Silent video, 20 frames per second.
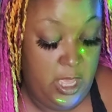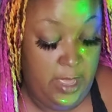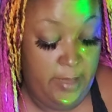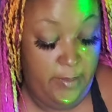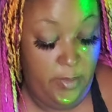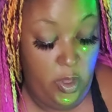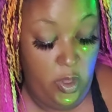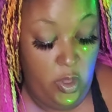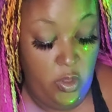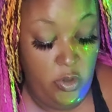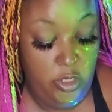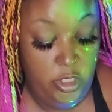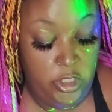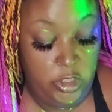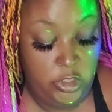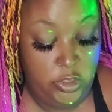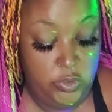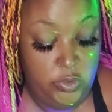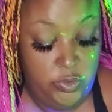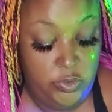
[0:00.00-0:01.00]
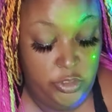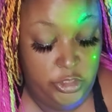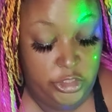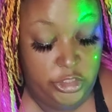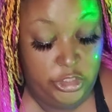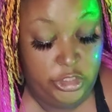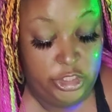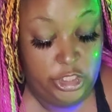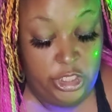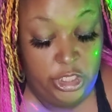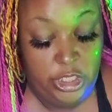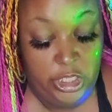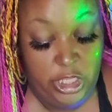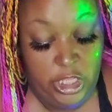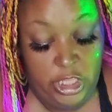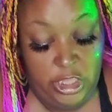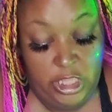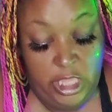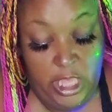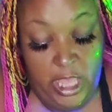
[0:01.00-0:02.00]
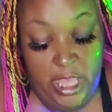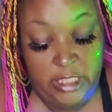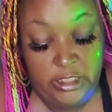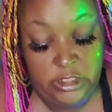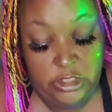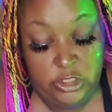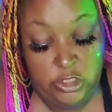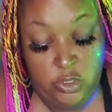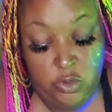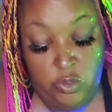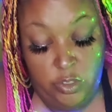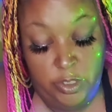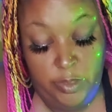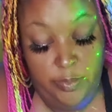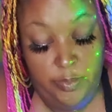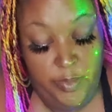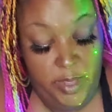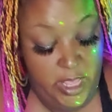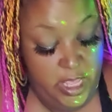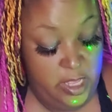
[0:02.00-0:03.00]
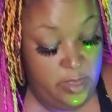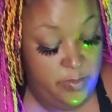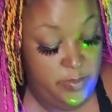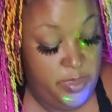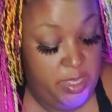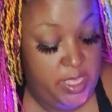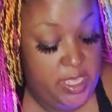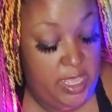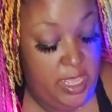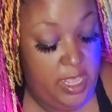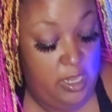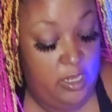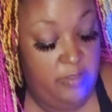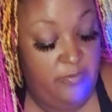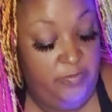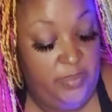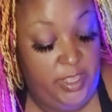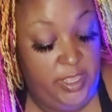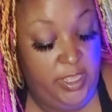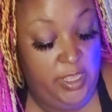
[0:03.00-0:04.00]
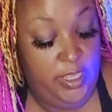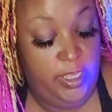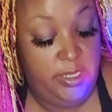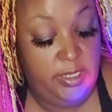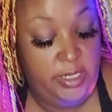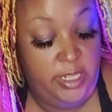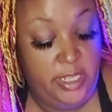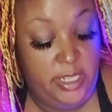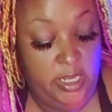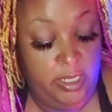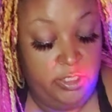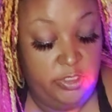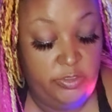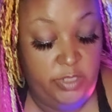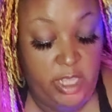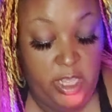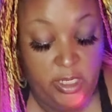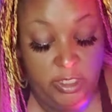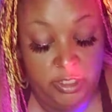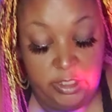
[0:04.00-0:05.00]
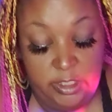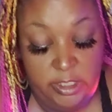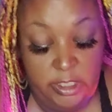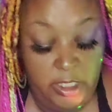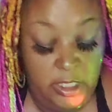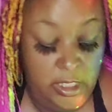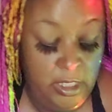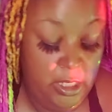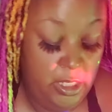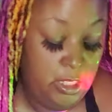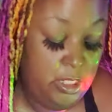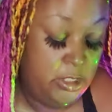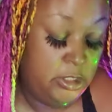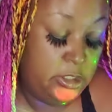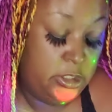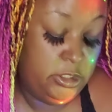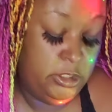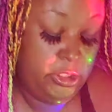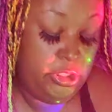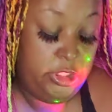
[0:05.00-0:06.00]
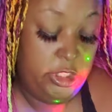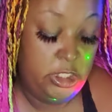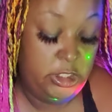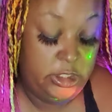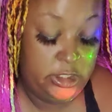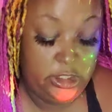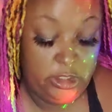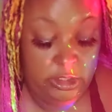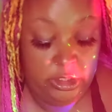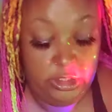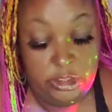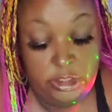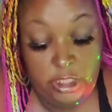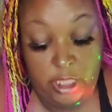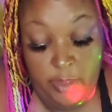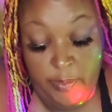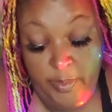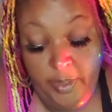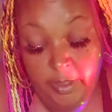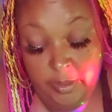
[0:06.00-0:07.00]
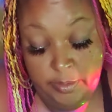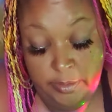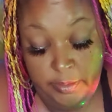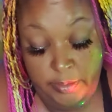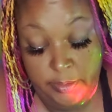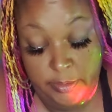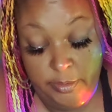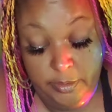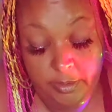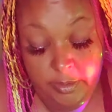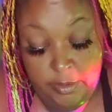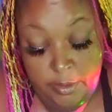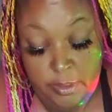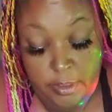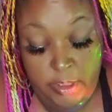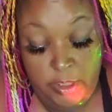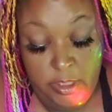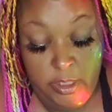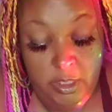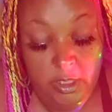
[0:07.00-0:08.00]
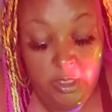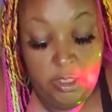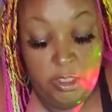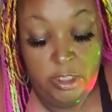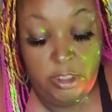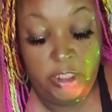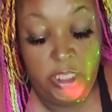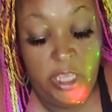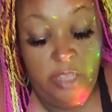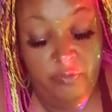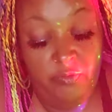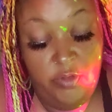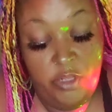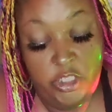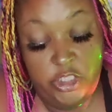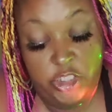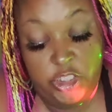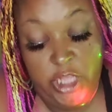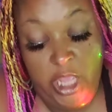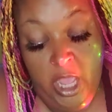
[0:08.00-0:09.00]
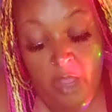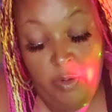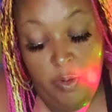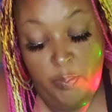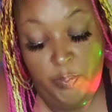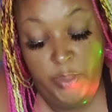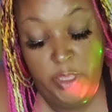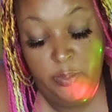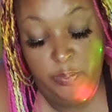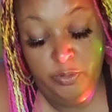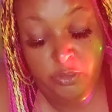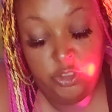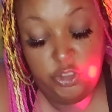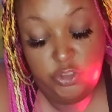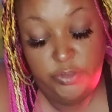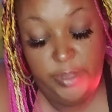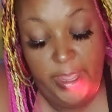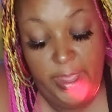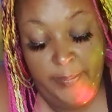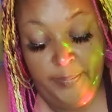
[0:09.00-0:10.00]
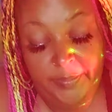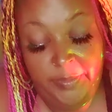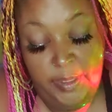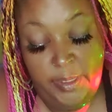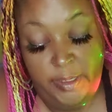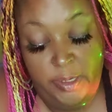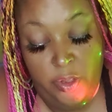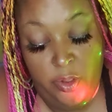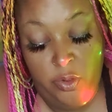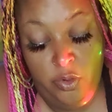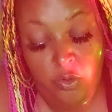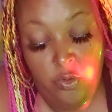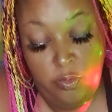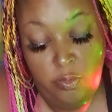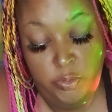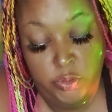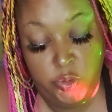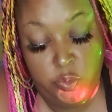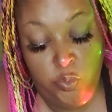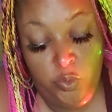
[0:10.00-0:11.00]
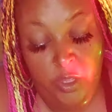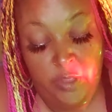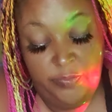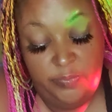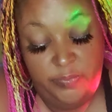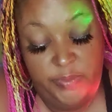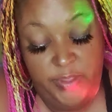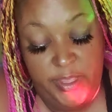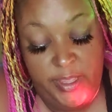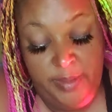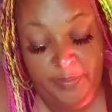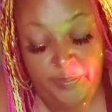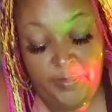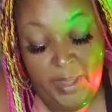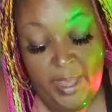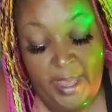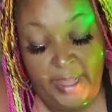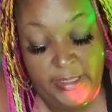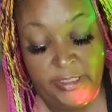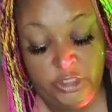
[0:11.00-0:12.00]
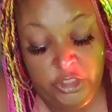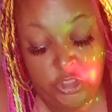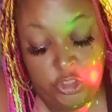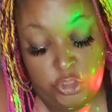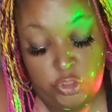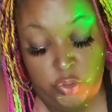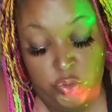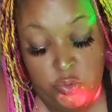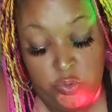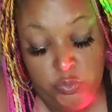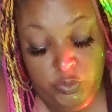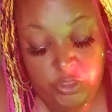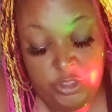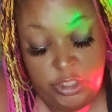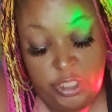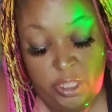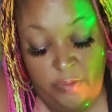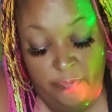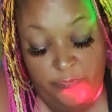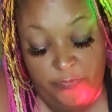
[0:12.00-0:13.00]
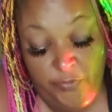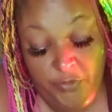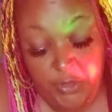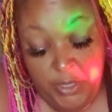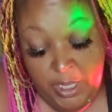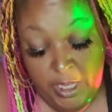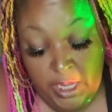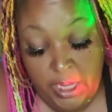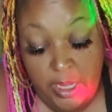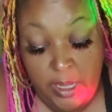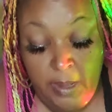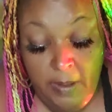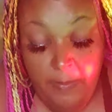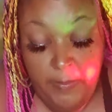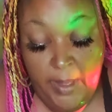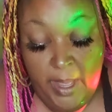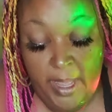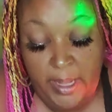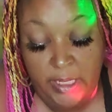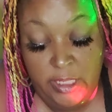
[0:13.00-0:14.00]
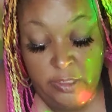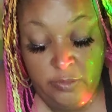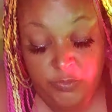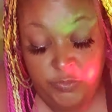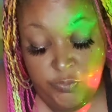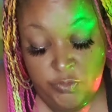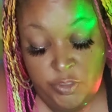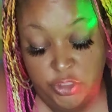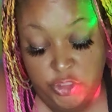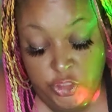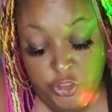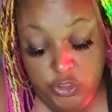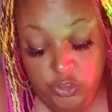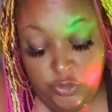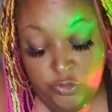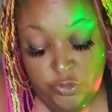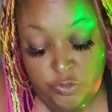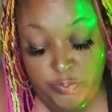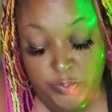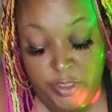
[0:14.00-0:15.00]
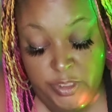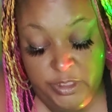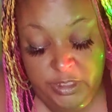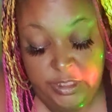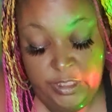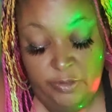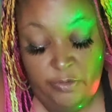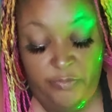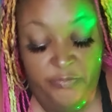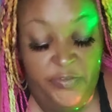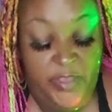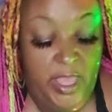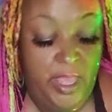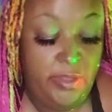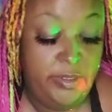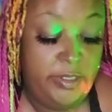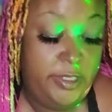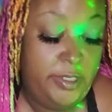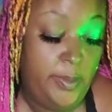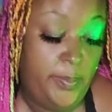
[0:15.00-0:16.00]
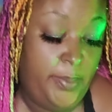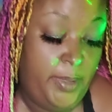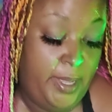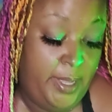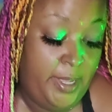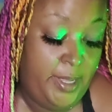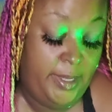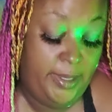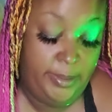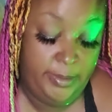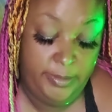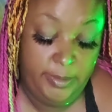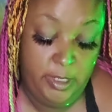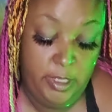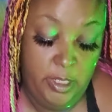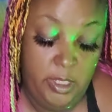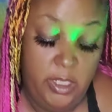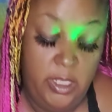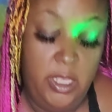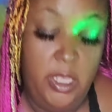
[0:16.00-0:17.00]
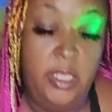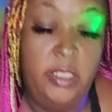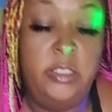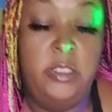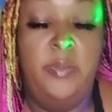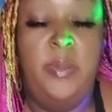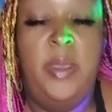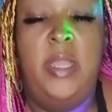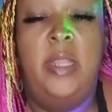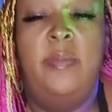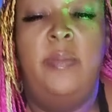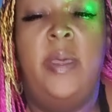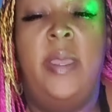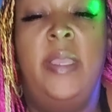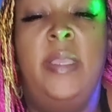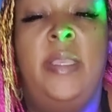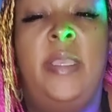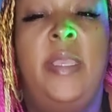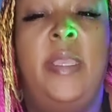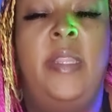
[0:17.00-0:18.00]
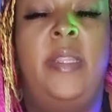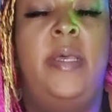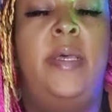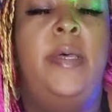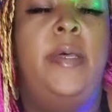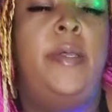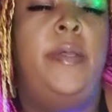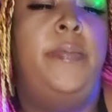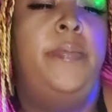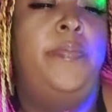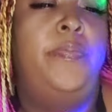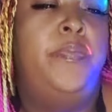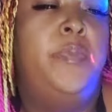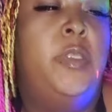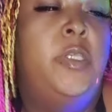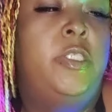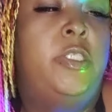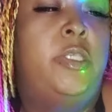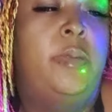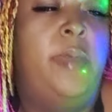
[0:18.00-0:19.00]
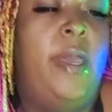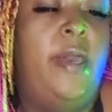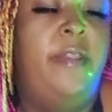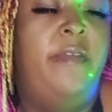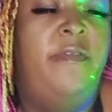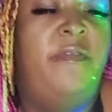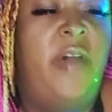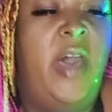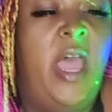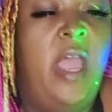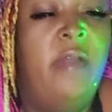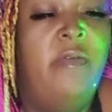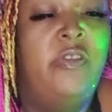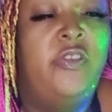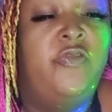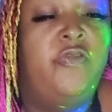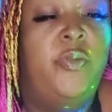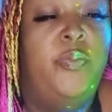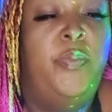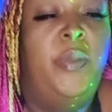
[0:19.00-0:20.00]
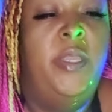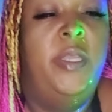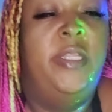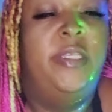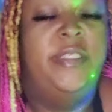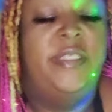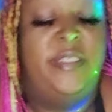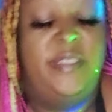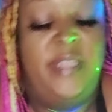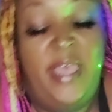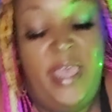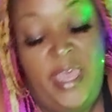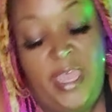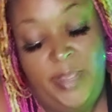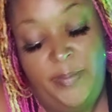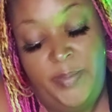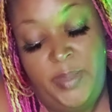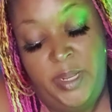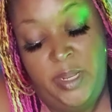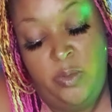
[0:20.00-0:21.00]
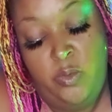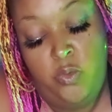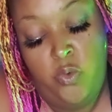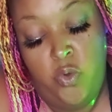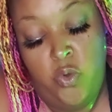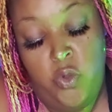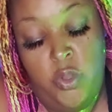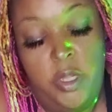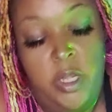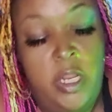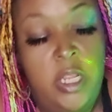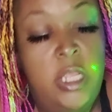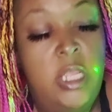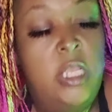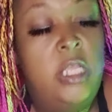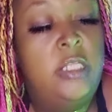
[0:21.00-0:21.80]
I'm only doing shit that's going to make me elevate under, under justice is coming. Okay, rush hour. People trapped in homes with dead bodies chewed, self free. Body of three children missing or found in a pond. Okay, somebody might get um, some kind of virus from being in stagnant water.